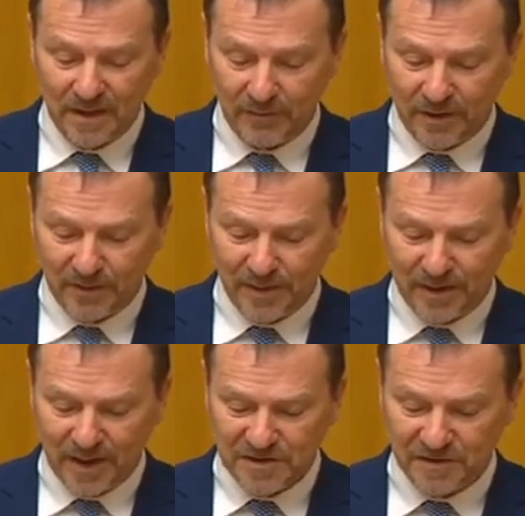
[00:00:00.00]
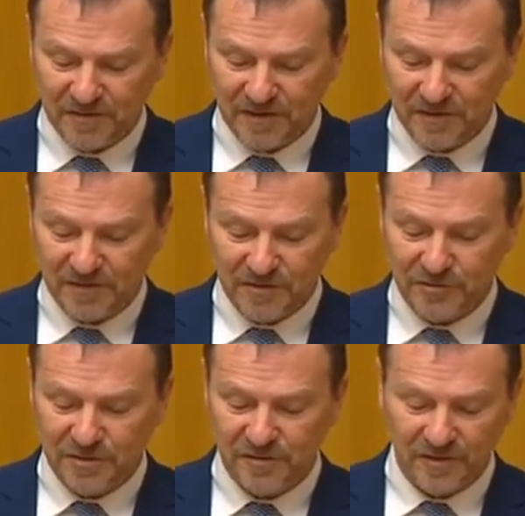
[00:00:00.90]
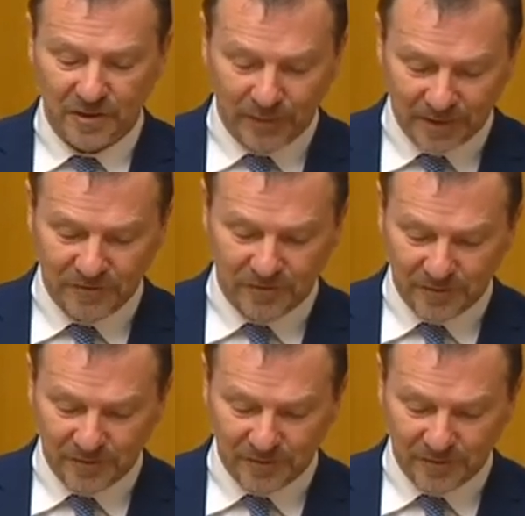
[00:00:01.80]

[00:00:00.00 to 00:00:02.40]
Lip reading: Recommendations such as introducing a register